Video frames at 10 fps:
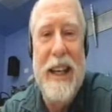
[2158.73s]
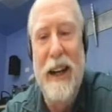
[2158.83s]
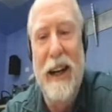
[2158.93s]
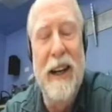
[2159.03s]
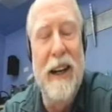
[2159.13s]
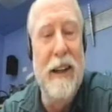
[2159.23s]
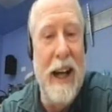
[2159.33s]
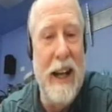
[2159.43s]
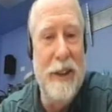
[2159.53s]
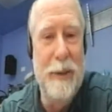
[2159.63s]
Uh,
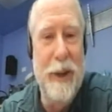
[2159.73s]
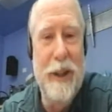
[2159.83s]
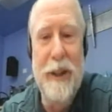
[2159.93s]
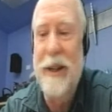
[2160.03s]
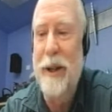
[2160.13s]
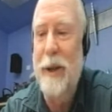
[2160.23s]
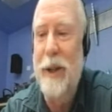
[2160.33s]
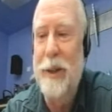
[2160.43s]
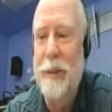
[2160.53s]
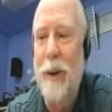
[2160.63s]
last winter was
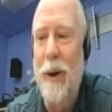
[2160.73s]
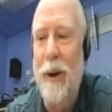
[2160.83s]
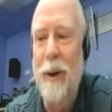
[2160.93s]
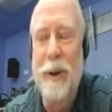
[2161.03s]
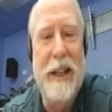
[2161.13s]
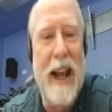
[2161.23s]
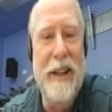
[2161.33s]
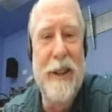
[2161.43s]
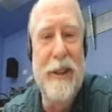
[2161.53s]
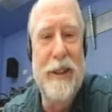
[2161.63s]
Paul
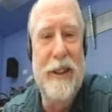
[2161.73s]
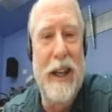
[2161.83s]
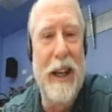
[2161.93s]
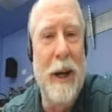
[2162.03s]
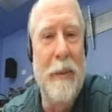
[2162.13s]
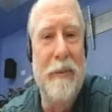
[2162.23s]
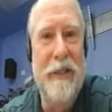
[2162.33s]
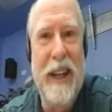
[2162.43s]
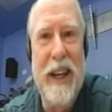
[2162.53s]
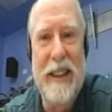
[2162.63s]
Daniels, mm. Um,
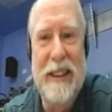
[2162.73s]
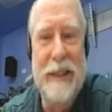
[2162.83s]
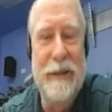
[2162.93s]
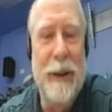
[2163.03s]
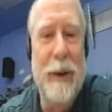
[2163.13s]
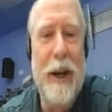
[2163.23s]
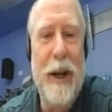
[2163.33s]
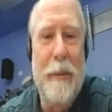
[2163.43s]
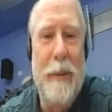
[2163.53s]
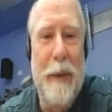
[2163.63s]
VK Zero
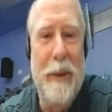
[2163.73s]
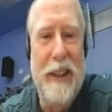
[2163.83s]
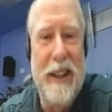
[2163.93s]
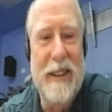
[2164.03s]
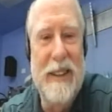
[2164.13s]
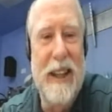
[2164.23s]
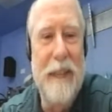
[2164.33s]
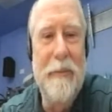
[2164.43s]
Papa Delta.